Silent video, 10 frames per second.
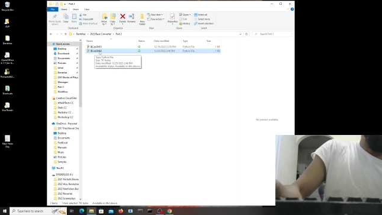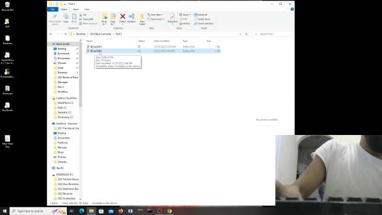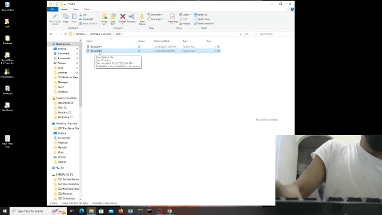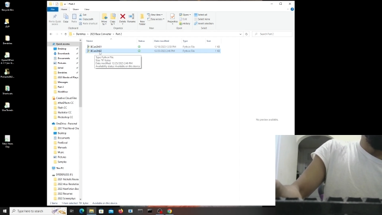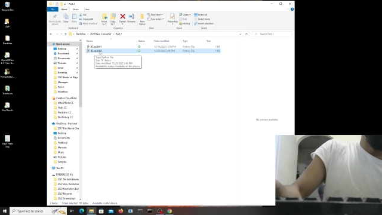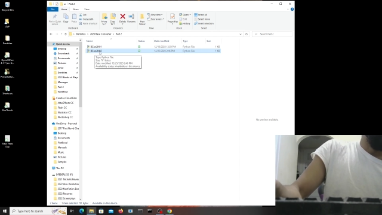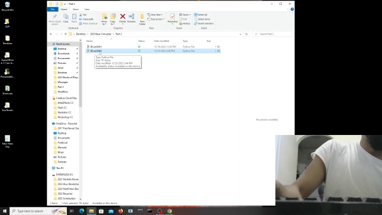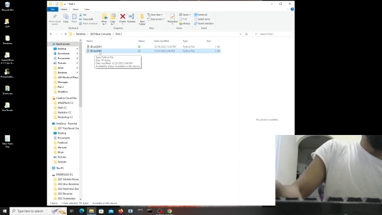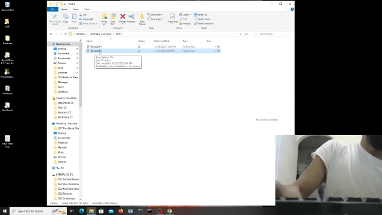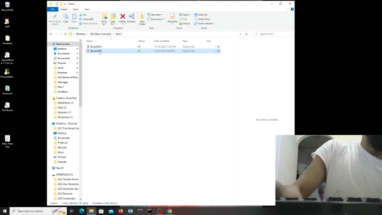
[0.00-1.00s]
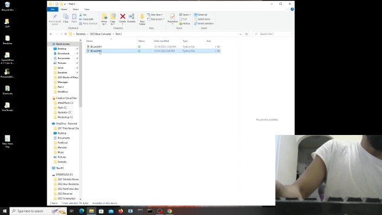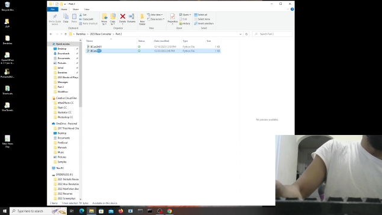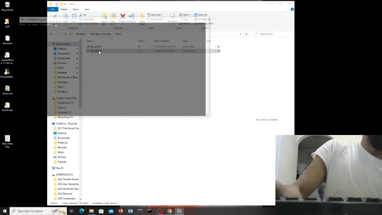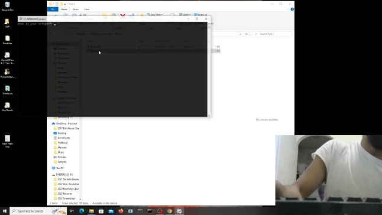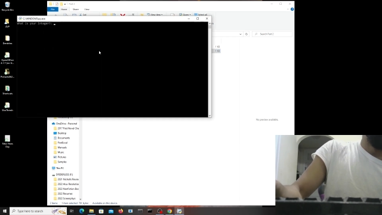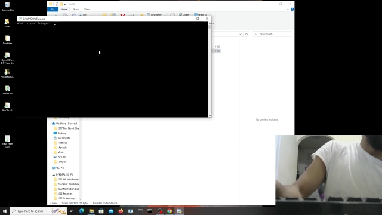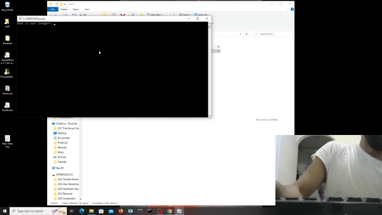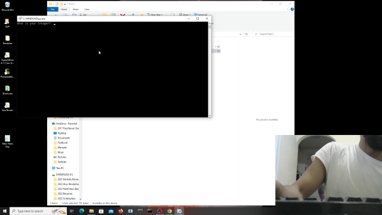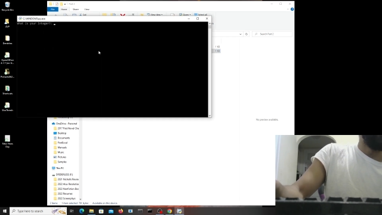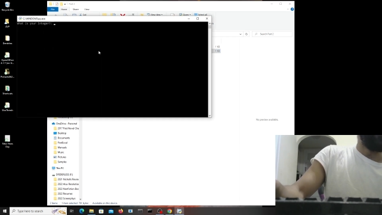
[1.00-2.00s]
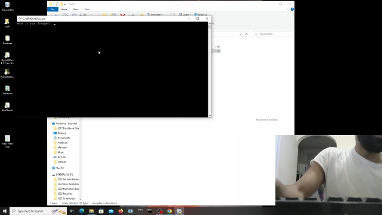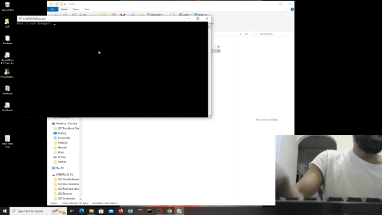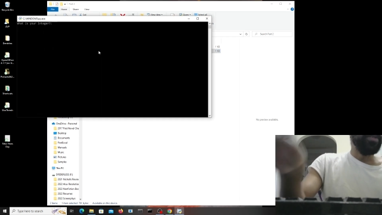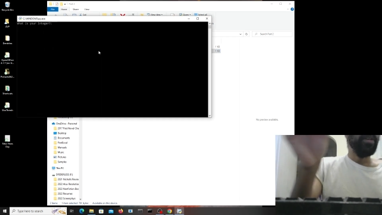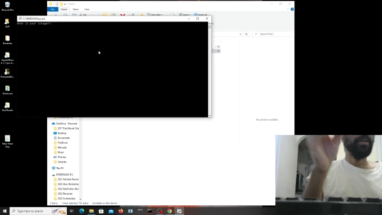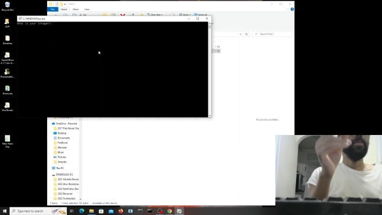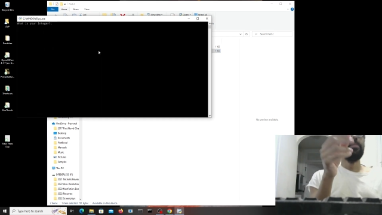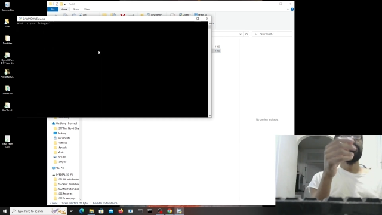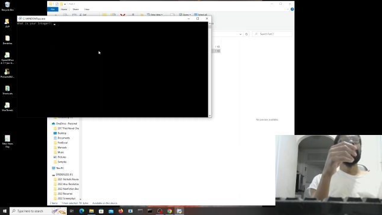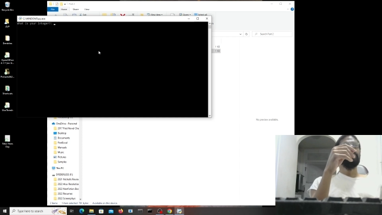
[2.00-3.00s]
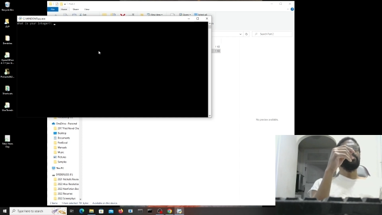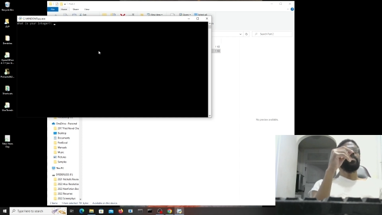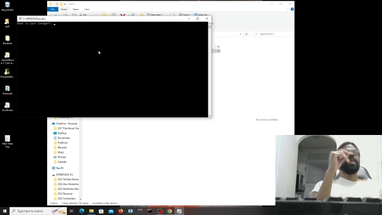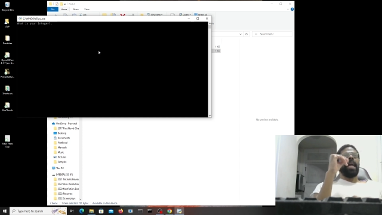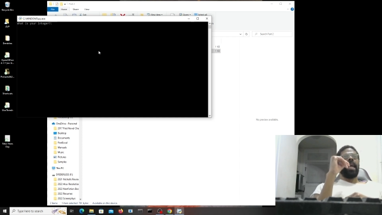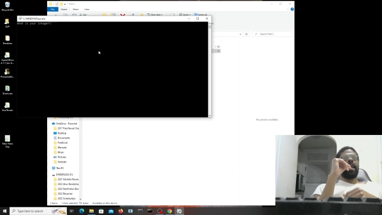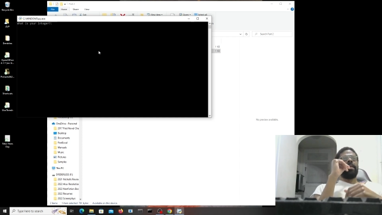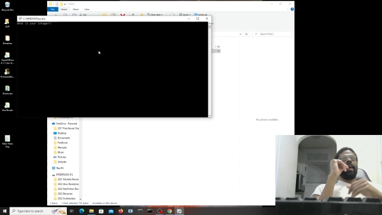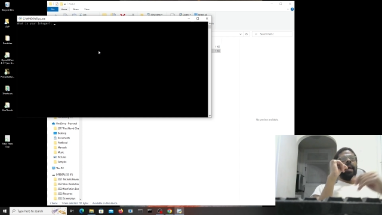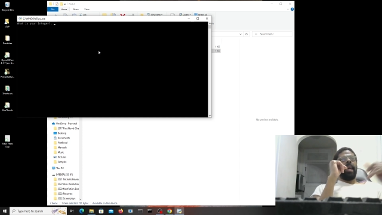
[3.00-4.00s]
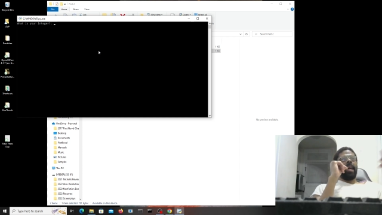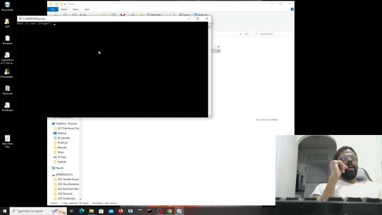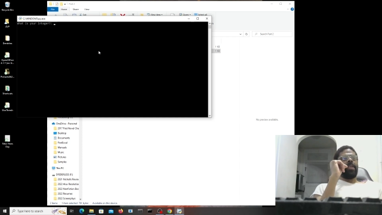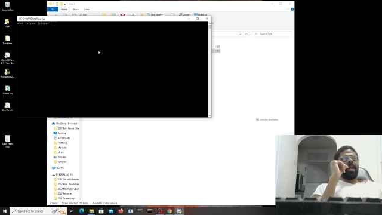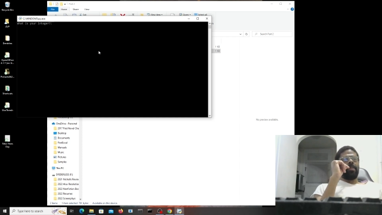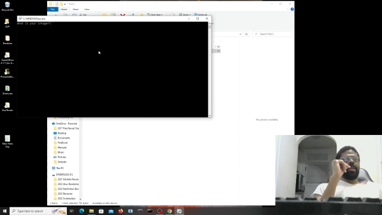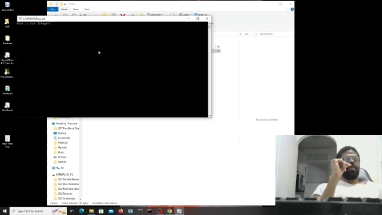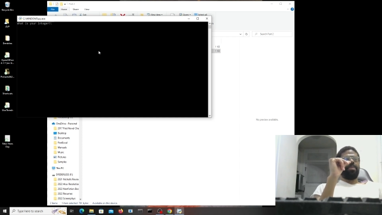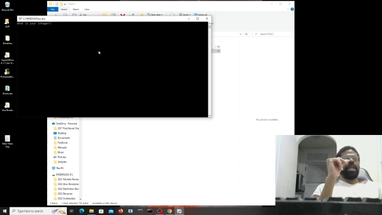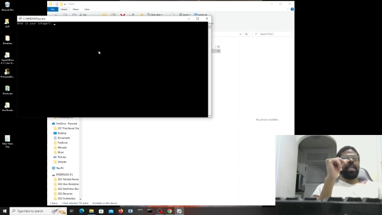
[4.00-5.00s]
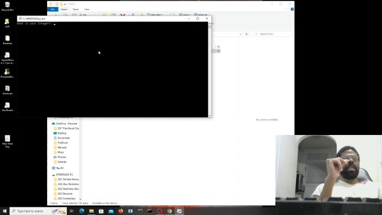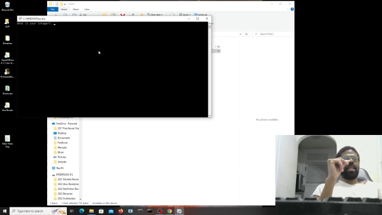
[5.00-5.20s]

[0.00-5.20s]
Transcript: (no speaker visible)